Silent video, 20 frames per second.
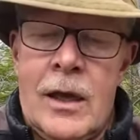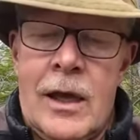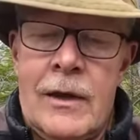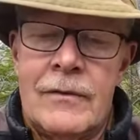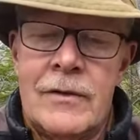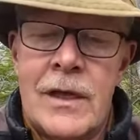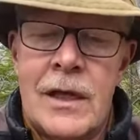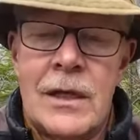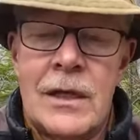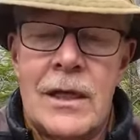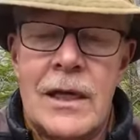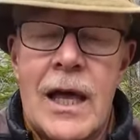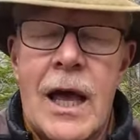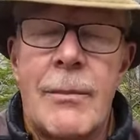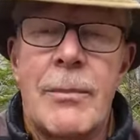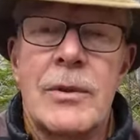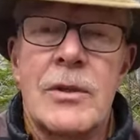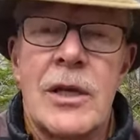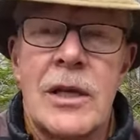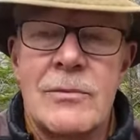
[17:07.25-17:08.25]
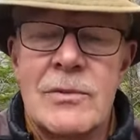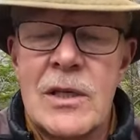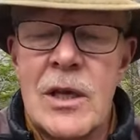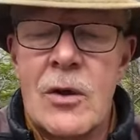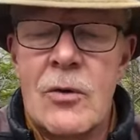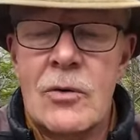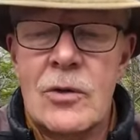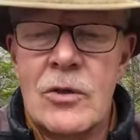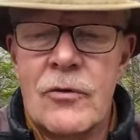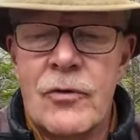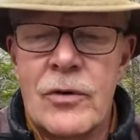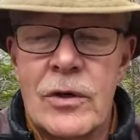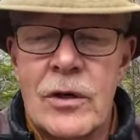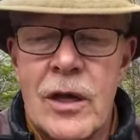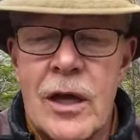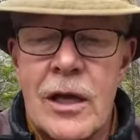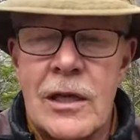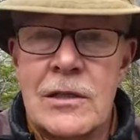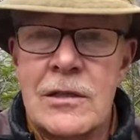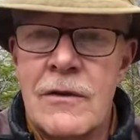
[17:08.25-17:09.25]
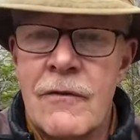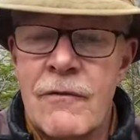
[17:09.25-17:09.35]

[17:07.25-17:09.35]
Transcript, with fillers: I've said it a couple times now on different knives.